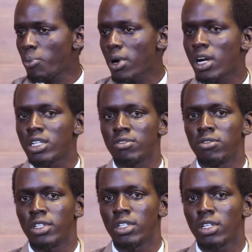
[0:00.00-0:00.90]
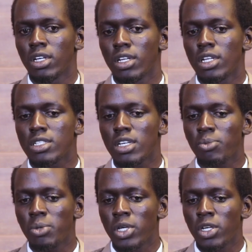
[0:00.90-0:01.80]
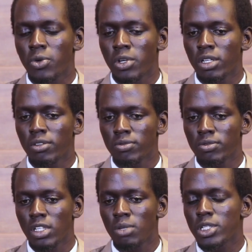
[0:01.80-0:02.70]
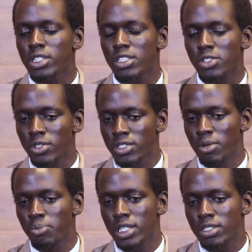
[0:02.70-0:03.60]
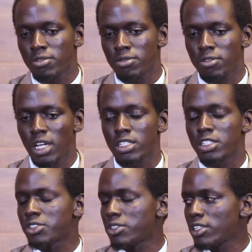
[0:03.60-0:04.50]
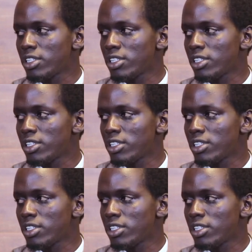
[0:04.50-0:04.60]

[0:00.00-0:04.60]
comparatively, they say mimicry, imitation is the best flirtation.